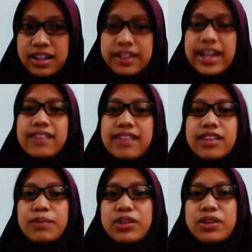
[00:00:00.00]
The
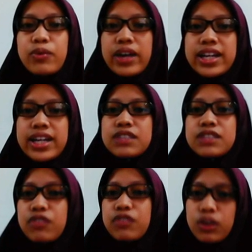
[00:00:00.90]
enzymes require the
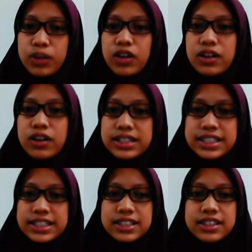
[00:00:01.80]
following
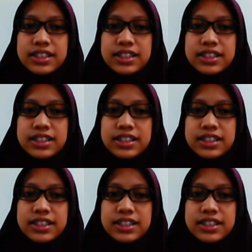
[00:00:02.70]
order